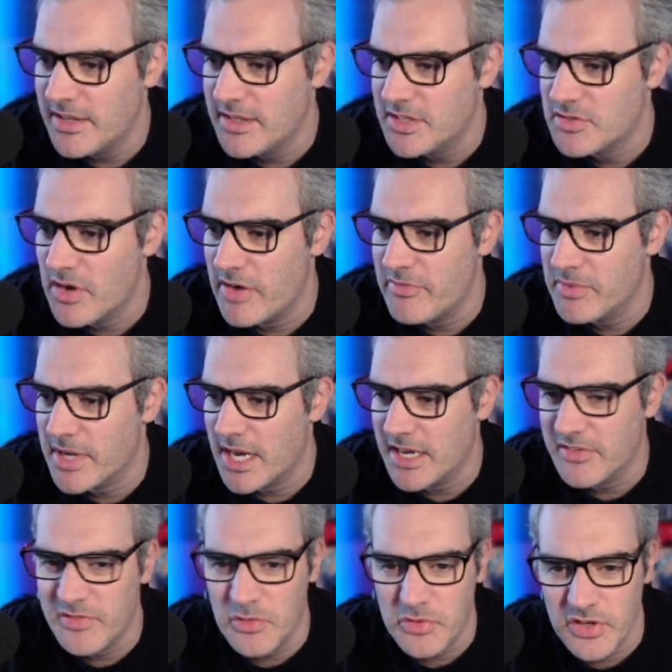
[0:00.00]
The driving mechanics
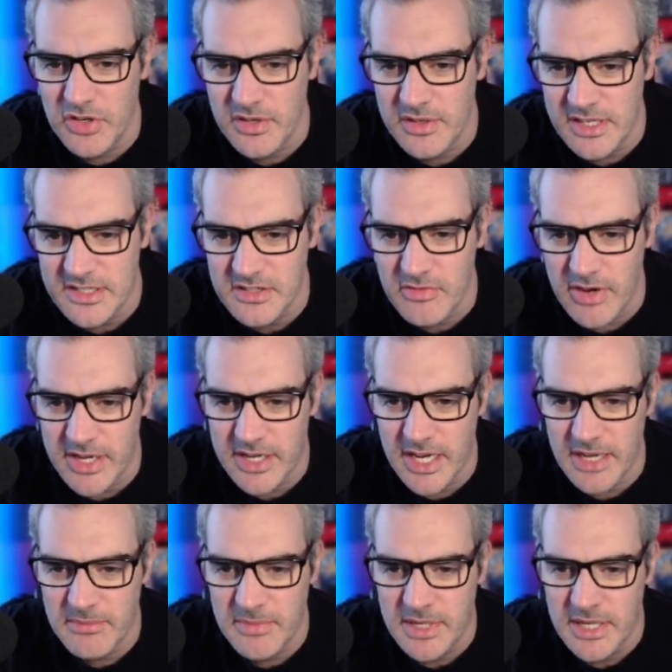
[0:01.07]
feel good. It's a great
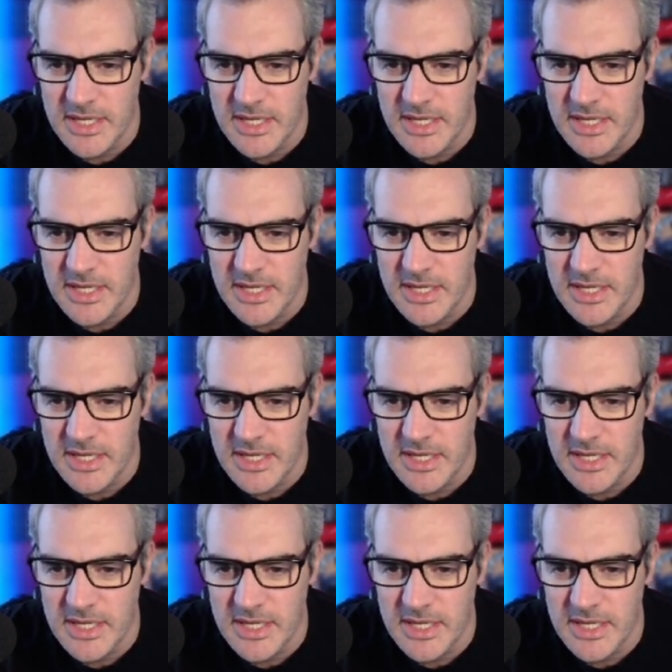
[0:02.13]
game.